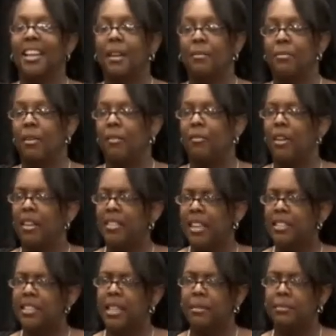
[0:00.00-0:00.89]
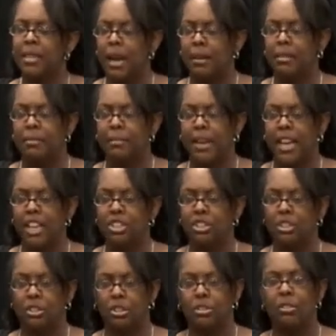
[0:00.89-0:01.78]
Around that same time, The
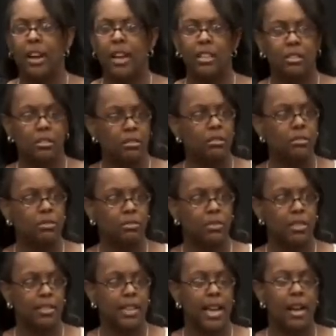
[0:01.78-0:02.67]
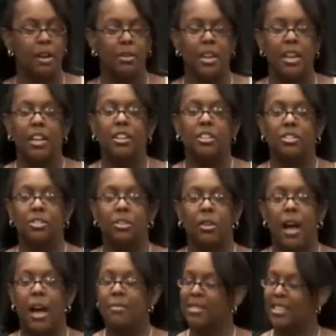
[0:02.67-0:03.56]
Passion of the Christ was out.
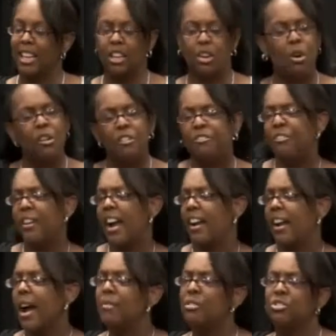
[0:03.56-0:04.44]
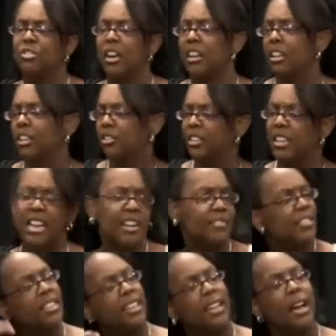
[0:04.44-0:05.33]
So I like on fire. I was trying to learn
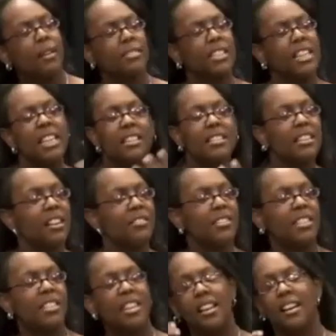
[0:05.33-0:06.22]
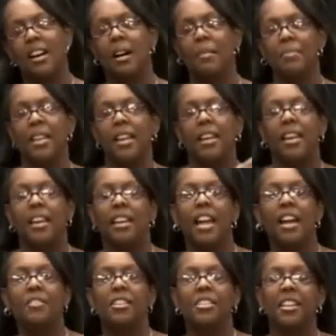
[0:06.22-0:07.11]
everything. I was eating everything up.
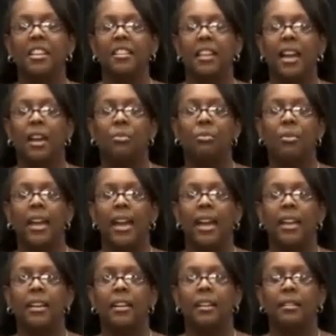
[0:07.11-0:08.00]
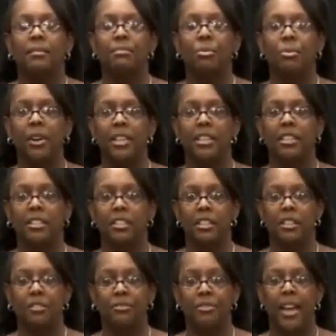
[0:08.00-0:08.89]
And everything that I read pointed
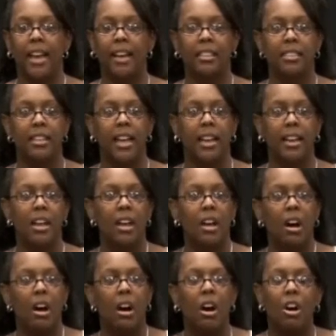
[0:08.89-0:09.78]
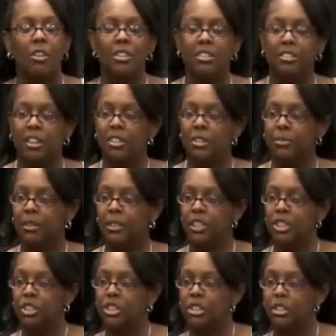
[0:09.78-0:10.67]
to the fact that all these other
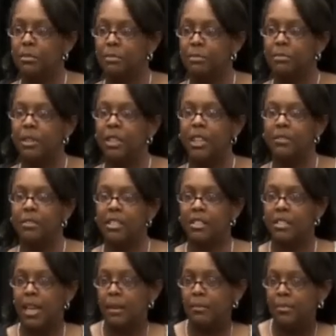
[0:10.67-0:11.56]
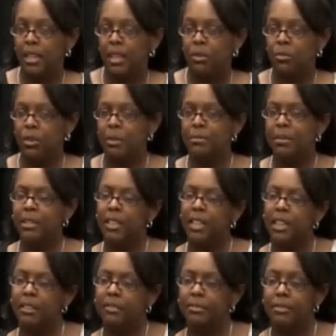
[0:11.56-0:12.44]
religions believe the same thing we
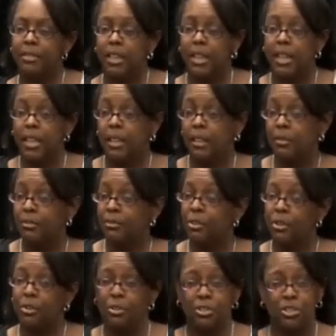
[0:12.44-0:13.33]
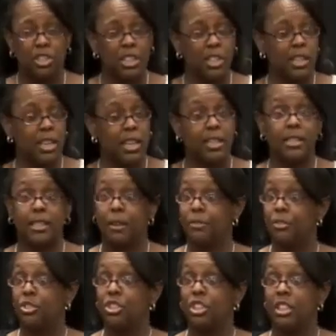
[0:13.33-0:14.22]
believe in a version,
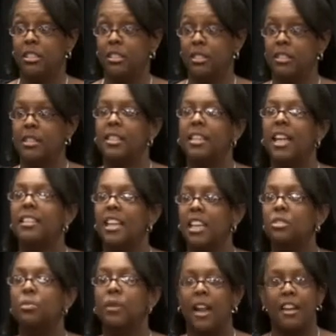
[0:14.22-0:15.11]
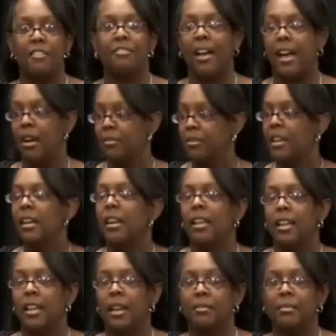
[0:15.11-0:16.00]
except for Jesus. That's what I found.
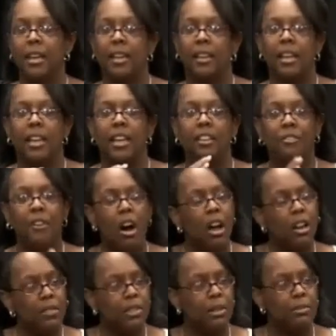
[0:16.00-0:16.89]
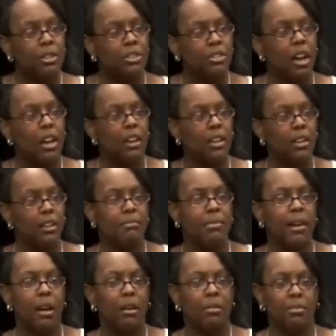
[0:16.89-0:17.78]
And I'm like, if all of them are talking
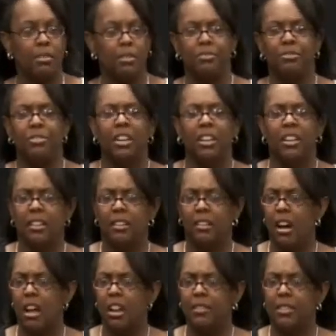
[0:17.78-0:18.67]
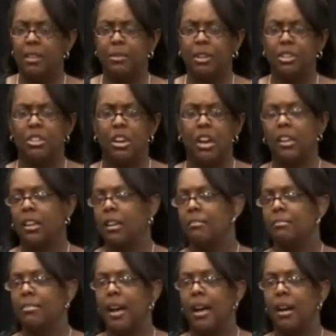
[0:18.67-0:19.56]
about the flood, all of them are
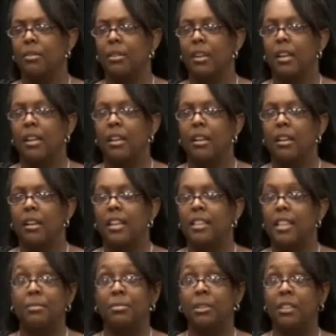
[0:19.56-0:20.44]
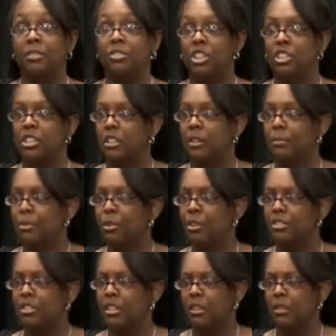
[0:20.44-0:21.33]
talking about, and they believe Jesus is a
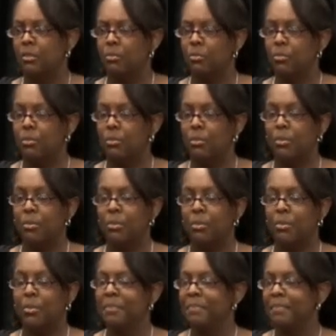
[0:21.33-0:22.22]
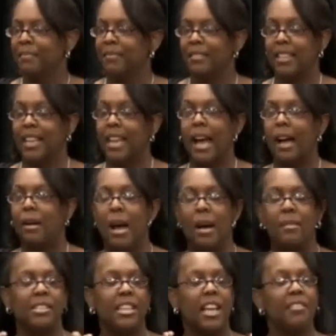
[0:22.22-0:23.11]
person, then
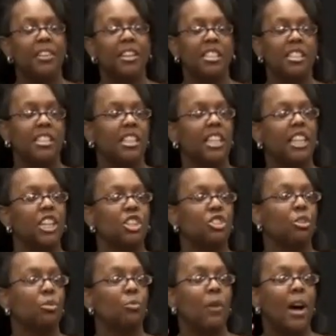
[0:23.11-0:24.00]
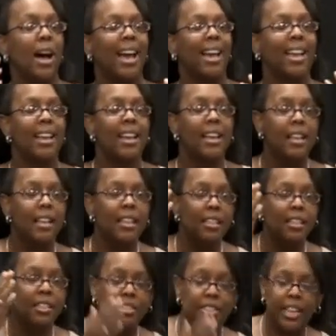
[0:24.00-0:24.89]
I was having a dislinkage on why
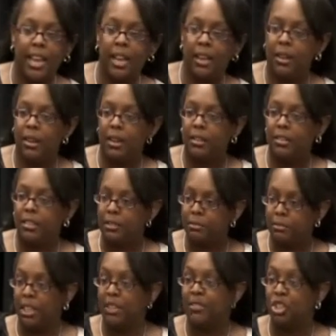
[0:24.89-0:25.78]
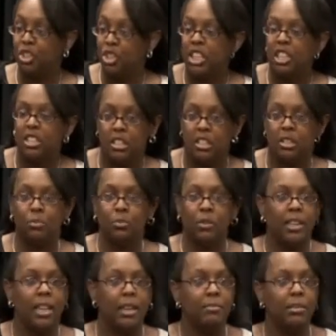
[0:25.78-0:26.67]
they didn't believe in Jesus
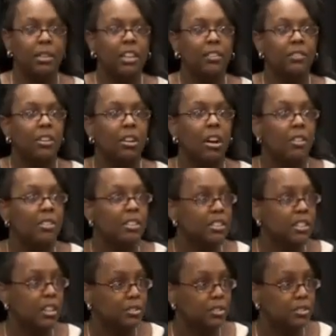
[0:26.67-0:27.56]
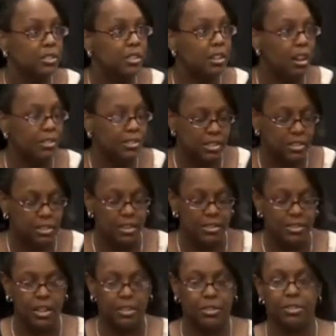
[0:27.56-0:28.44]
when they believe in all
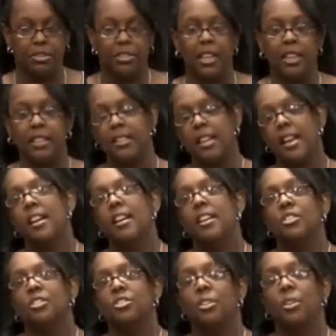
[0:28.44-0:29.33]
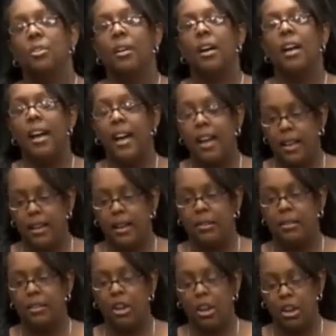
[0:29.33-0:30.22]
the other things. So,
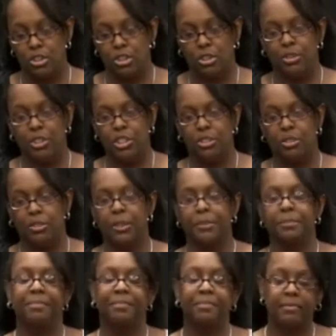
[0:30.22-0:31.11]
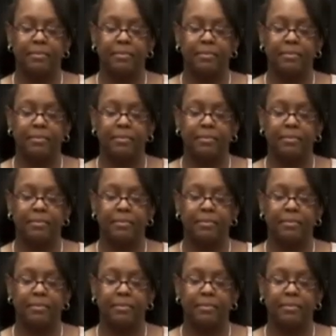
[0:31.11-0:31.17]
long story short,